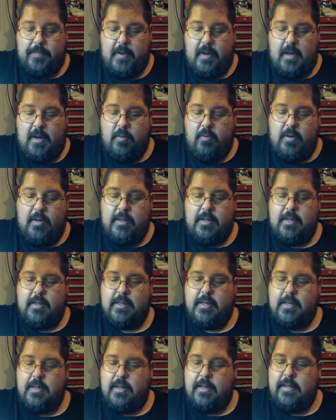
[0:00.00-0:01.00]
I wanted a
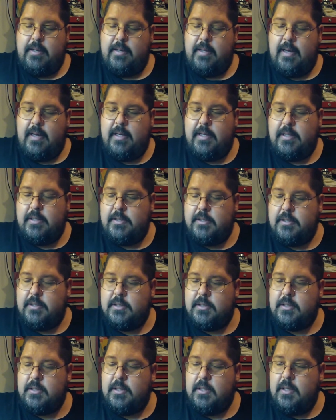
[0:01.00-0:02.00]
gun that
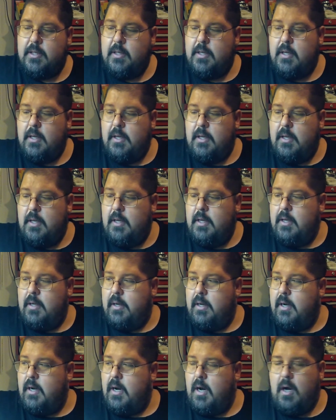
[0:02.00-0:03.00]
is
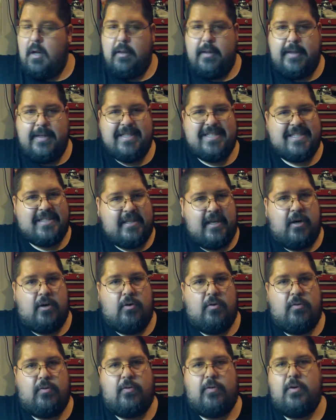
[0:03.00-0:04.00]
all in
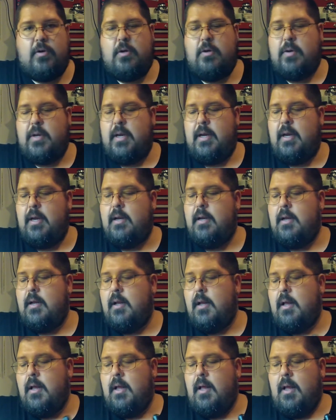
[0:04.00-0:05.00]
itself, okay?
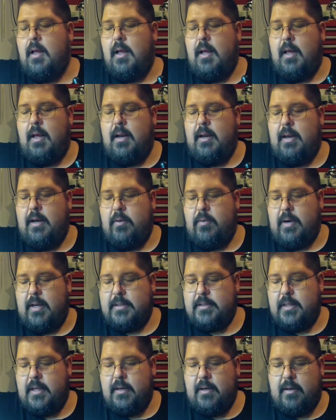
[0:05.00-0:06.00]
Now, when I
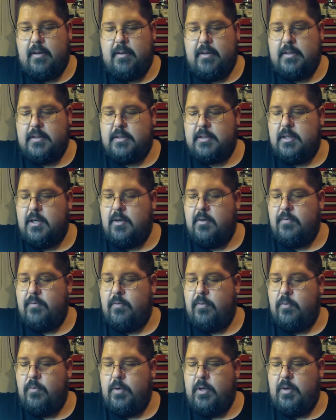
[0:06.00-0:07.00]
say all in itself,
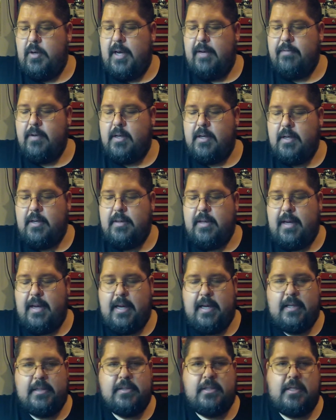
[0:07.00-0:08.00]
when you have a gun that
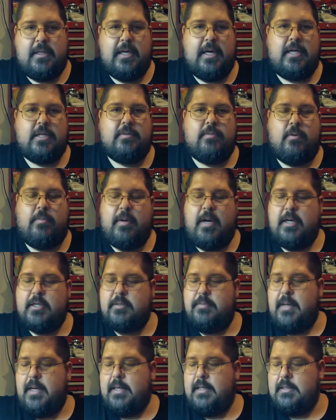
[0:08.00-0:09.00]
has detachable
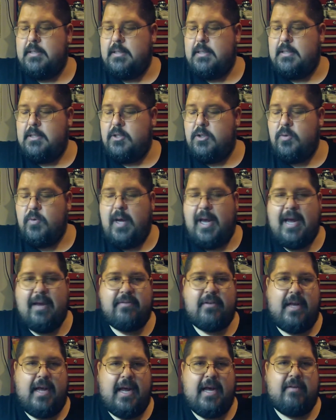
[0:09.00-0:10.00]
box magazines, you
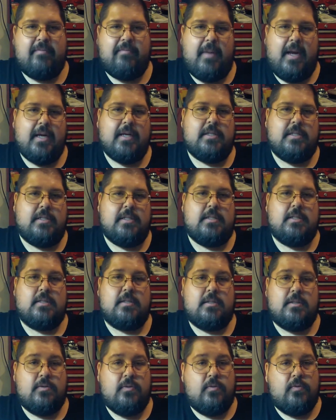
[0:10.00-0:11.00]
have to have magazines
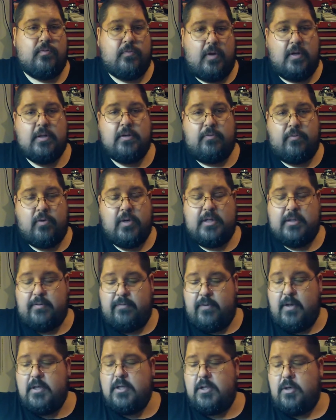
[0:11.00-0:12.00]
for it to
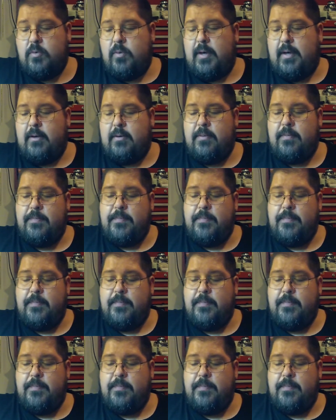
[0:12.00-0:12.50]
function well.